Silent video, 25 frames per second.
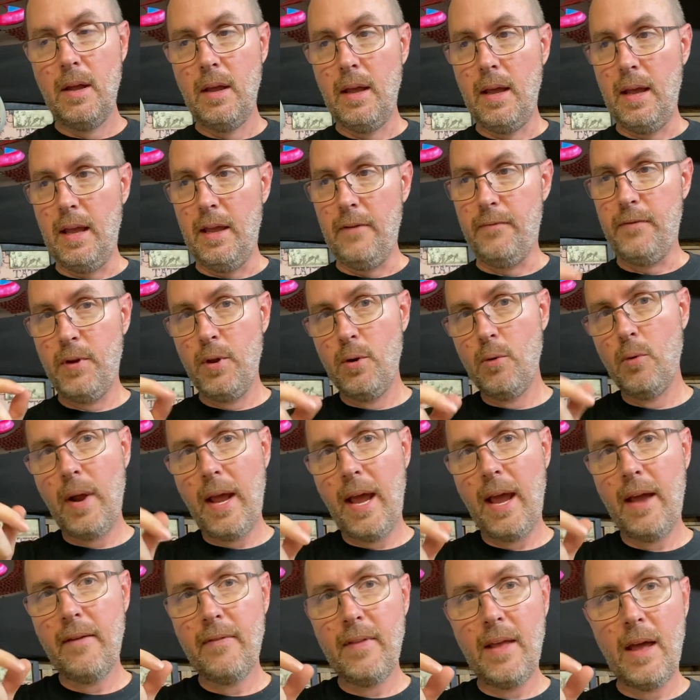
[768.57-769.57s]
If you don't
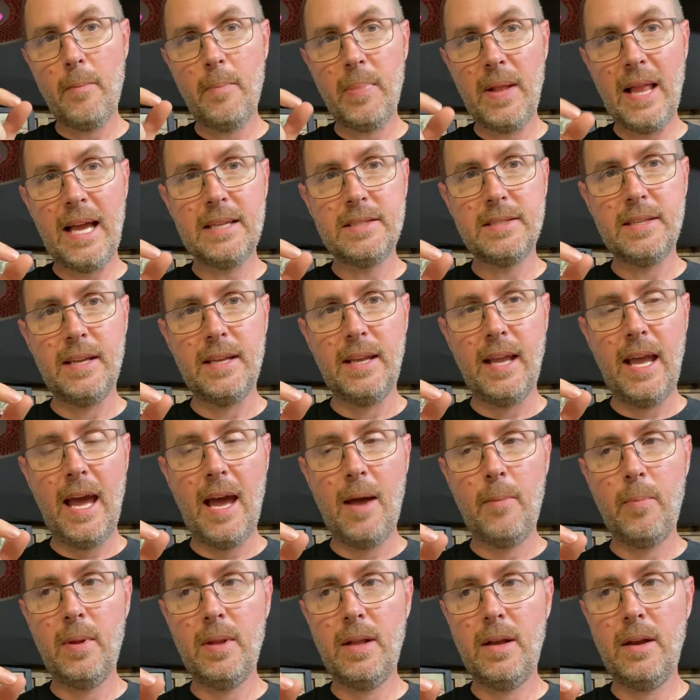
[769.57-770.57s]
have that plastic
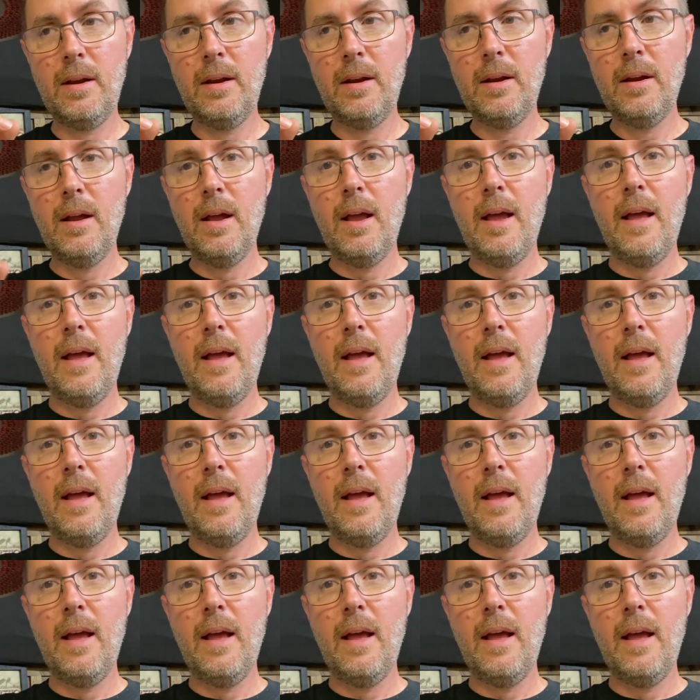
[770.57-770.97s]
cap in there,